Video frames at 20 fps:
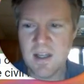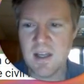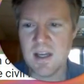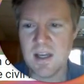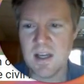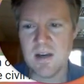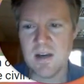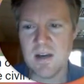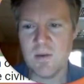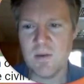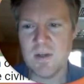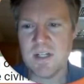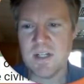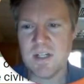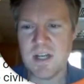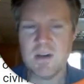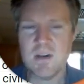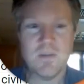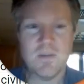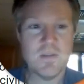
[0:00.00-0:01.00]
which
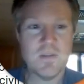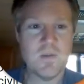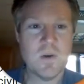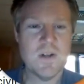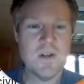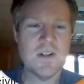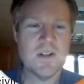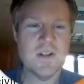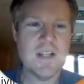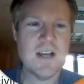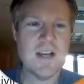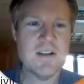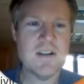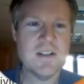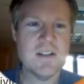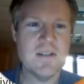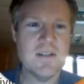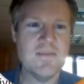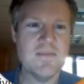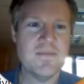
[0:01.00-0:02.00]
had over
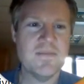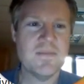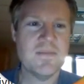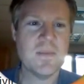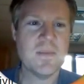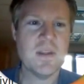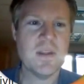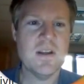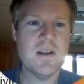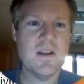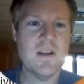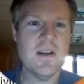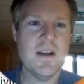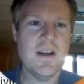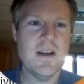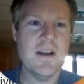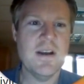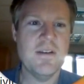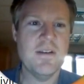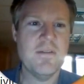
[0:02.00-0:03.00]
400,000
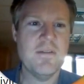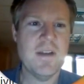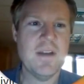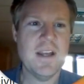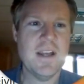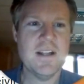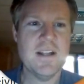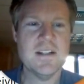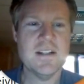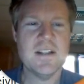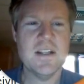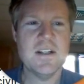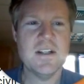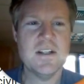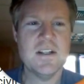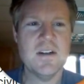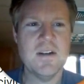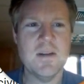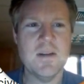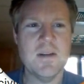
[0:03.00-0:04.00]
fans that
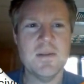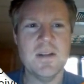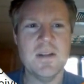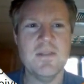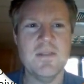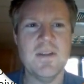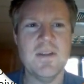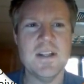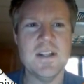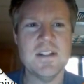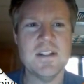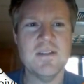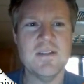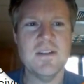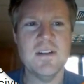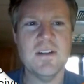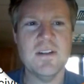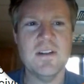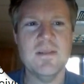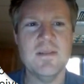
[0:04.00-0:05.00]
showed up to the
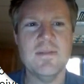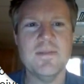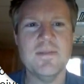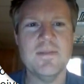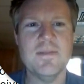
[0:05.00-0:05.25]
festival.